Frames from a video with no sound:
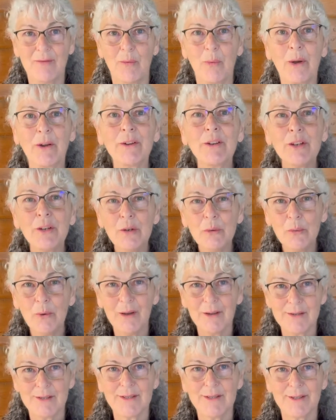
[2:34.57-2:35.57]
Where do you
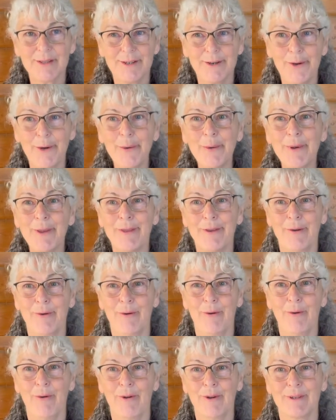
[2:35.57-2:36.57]
want to go with your
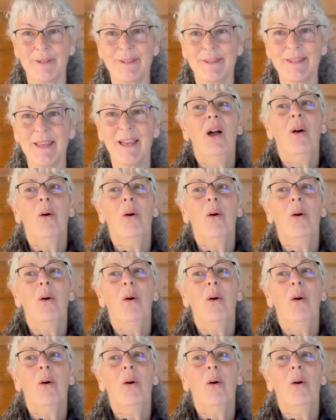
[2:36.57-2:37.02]
horse?